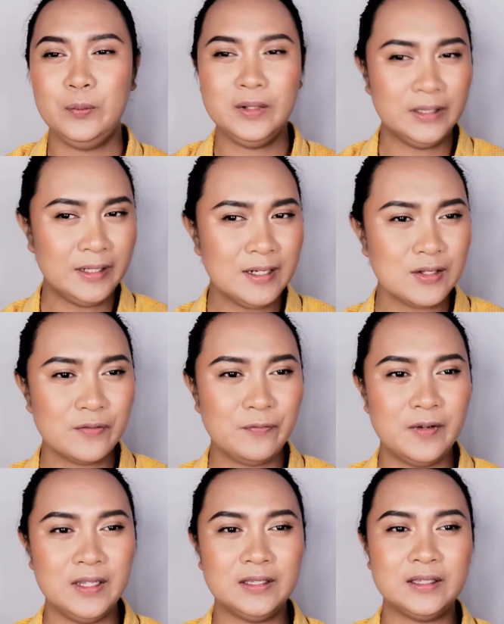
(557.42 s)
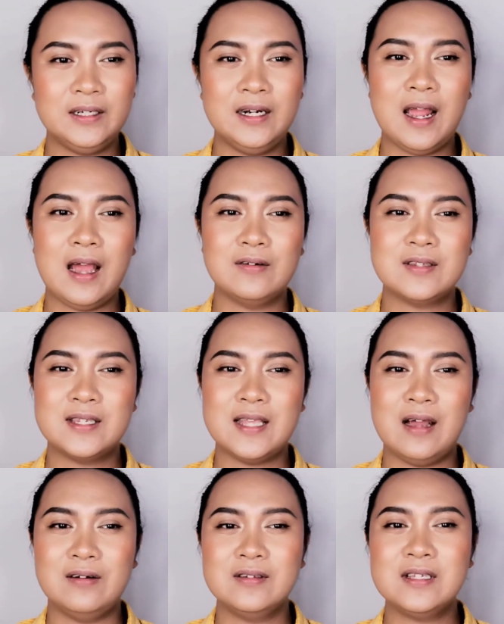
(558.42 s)
We learn to filter out
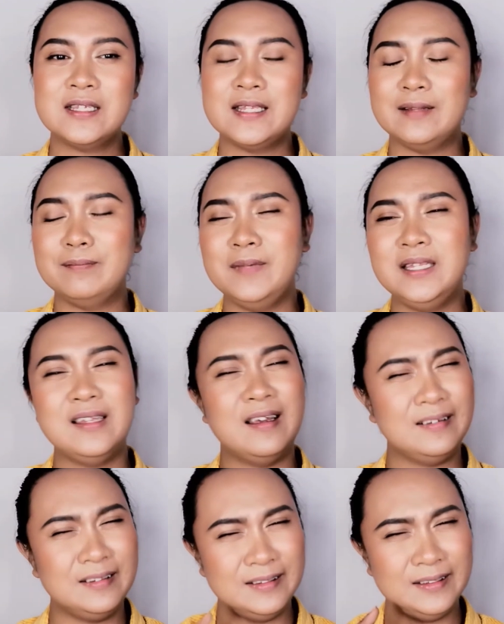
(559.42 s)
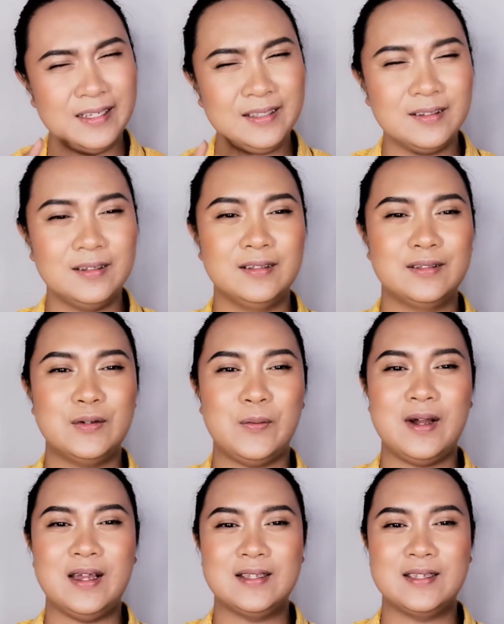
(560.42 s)
sounds that mean little
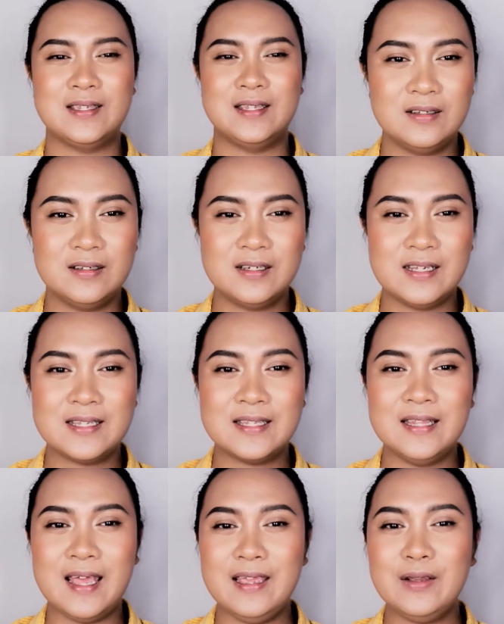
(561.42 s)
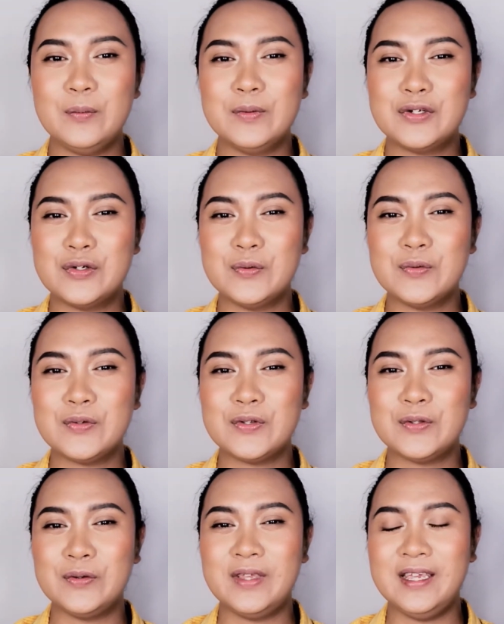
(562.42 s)
to us, just like we choose
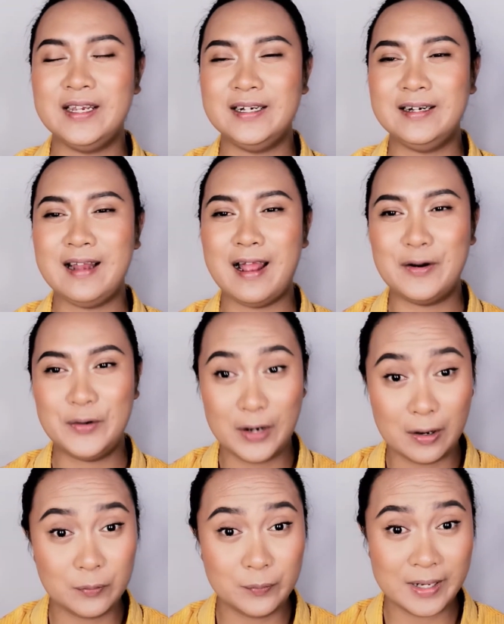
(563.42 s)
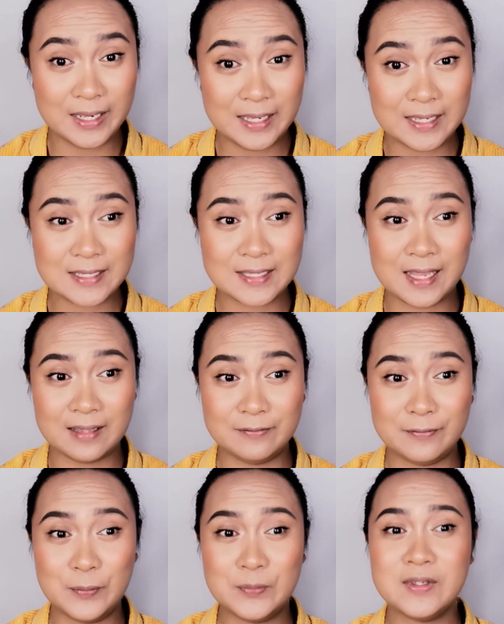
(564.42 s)
to hear our ringing cell
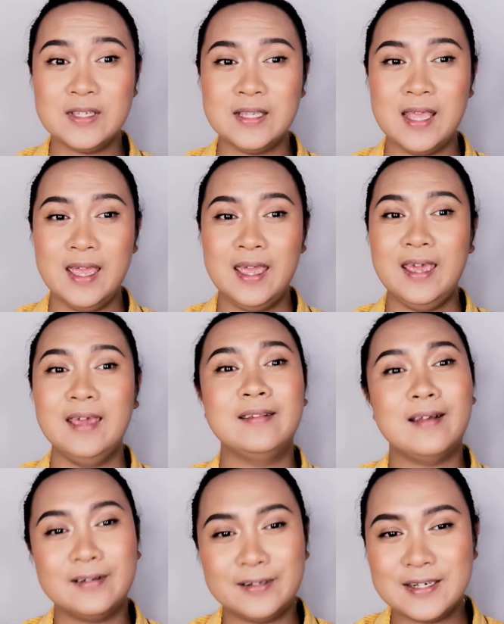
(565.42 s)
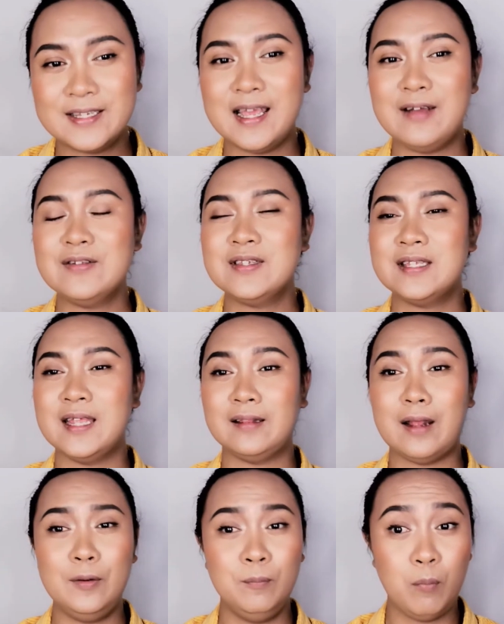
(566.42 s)
phones and other sounds that
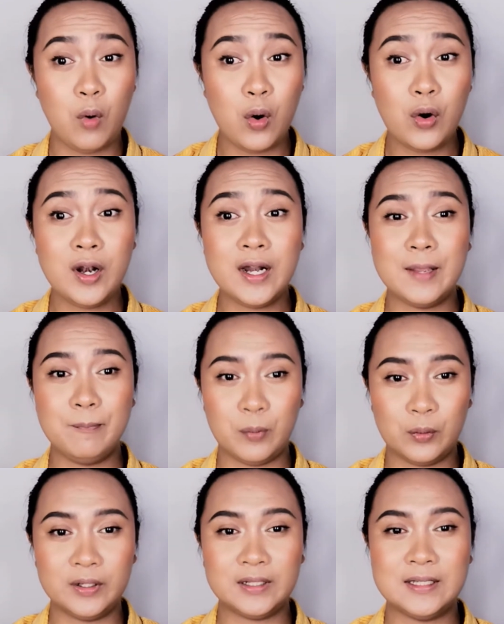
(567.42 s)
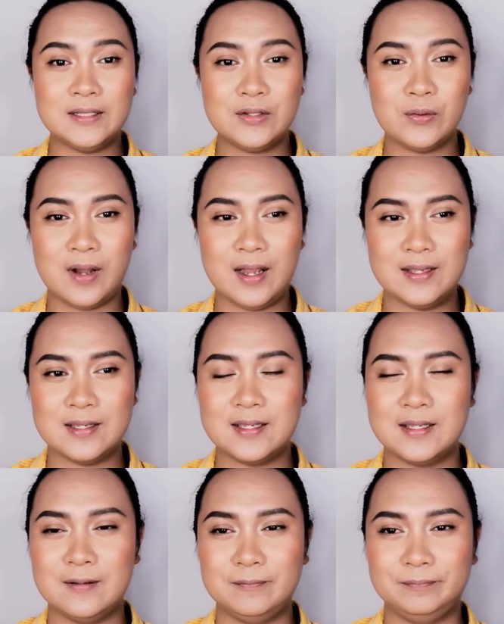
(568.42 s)
are more important to
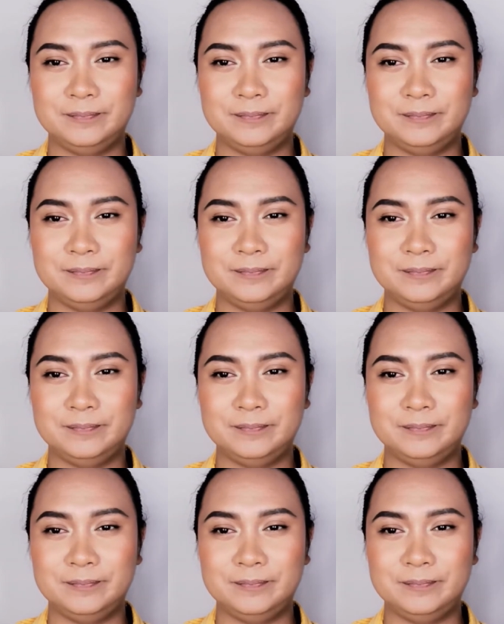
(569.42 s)
us.